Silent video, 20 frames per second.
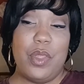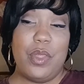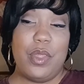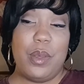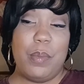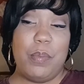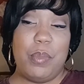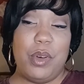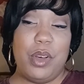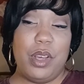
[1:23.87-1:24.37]
the
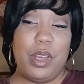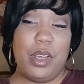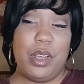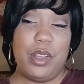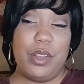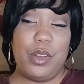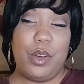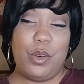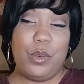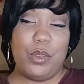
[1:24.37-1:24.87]
book
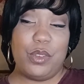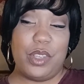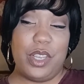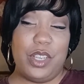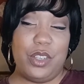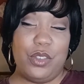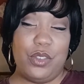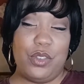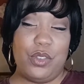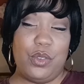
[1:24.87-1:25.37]
goes
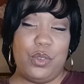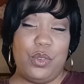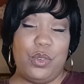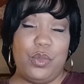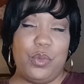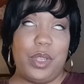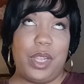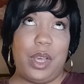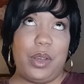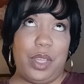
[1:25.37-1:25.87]
into,
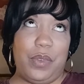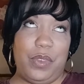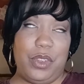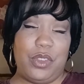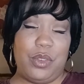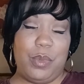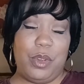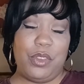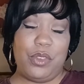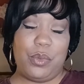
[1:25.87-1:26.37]
without giving
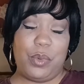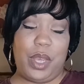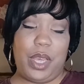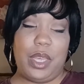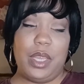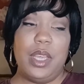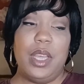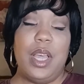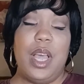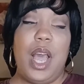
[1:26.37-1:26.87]
too much away,